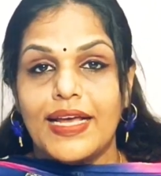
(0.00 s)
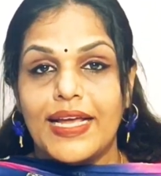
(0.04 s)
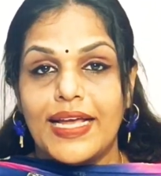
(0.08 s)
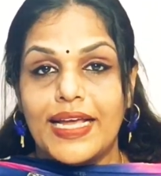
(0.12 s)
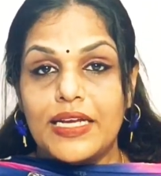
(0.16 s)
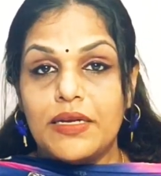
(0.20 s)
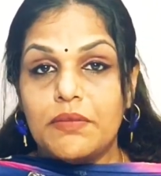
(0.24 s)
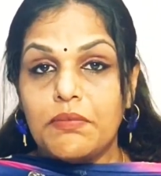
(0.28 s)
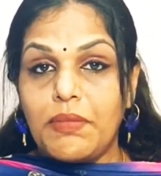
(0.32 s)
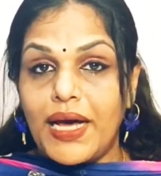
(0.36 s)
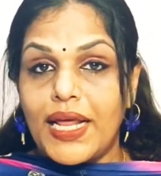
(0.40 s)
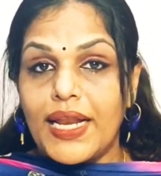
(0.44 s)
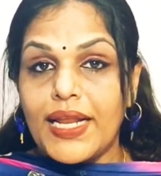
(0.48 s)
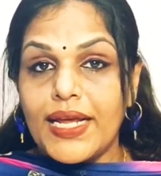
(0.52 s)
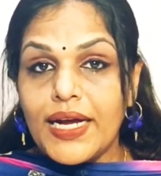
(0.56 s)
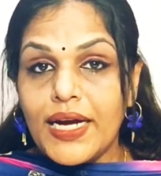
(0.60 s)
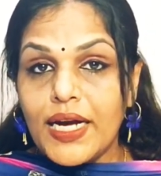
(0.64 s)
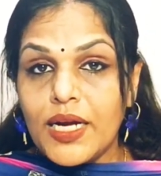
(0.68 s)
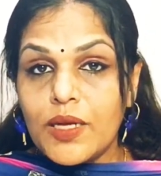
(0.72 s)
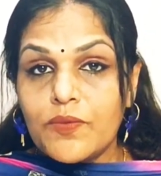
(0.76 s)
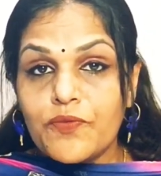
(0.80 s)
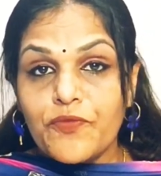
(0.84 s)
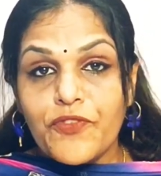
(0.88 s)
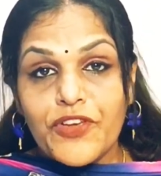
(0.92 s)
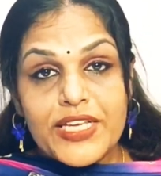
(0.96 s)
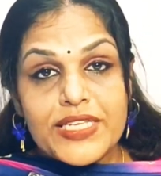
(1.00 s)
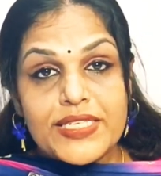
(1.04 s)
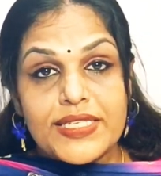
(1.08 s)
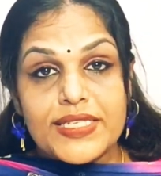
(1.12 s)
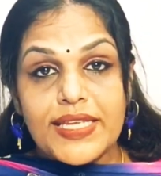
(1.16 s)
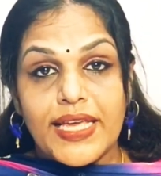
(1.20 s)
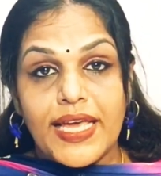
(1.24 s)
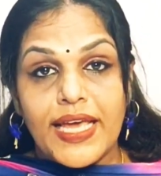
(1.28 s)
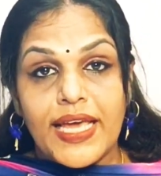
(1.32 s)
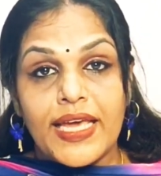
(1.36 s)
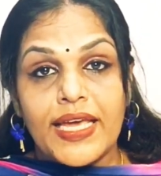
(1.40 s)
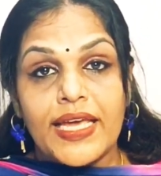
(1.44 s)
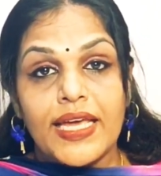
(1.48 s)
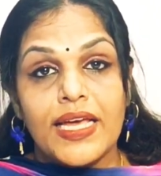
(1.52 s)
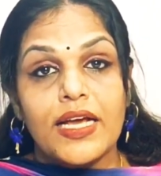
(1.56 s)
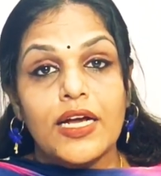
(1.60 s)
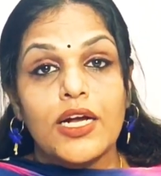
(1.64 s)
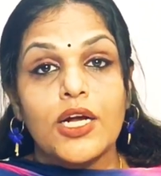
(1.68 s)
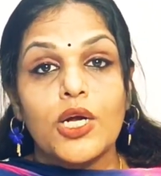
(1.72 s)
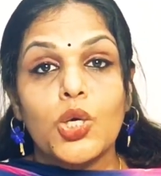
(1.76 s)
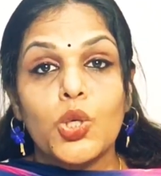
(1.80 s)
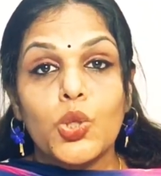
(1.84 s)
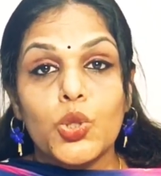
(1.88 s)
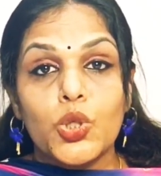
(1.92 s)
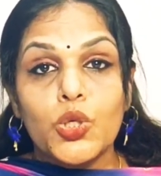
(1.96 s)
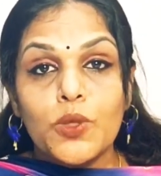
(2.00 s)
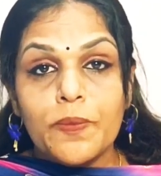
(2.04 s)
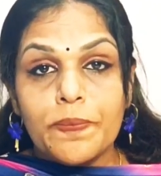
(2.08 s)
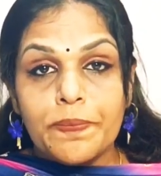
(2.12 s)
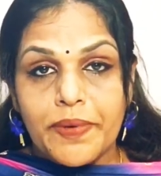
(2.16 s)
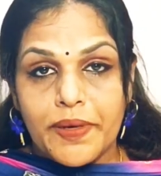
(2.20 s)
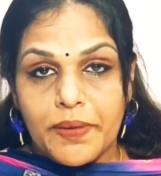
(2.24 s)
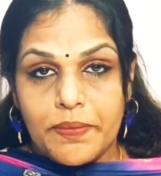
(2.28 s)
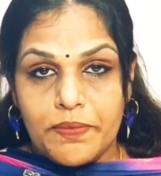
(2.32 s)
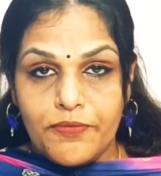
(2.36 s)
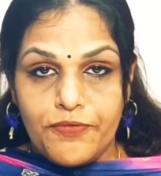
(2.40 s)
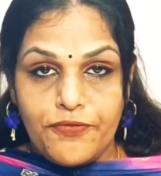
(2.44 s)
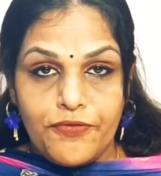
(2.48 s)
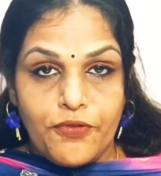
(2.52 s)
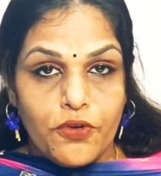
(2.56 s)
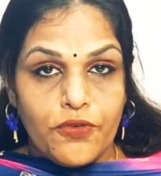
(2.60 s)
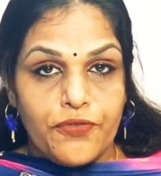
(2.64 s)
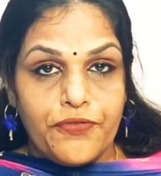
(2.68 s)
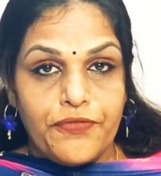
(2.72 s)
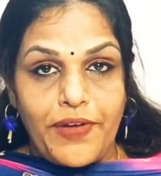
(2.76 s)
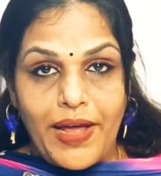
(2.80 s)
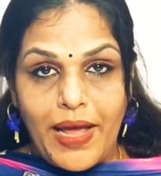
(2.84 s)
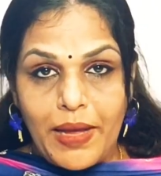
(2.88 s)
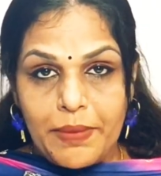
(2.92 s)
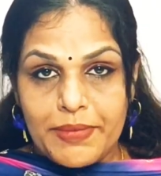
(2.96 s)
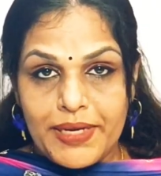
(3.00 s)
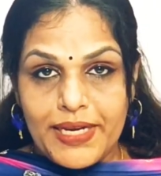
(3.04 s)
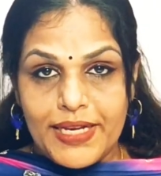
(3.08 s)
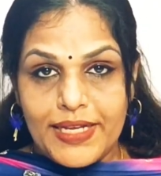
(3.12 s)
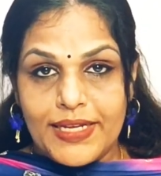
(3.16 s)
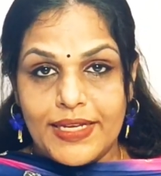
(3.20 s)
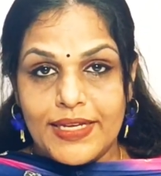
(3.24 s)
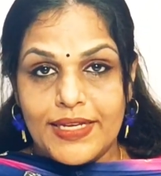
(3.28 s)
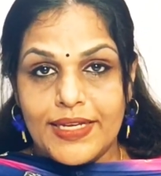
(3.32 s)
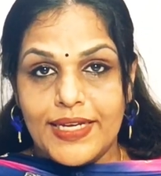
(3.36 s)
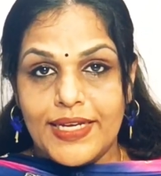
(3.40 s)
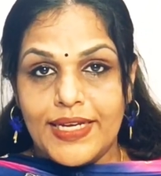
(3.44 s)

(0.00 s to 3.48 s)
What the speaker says: In Malayalam we say Kudumbam for family.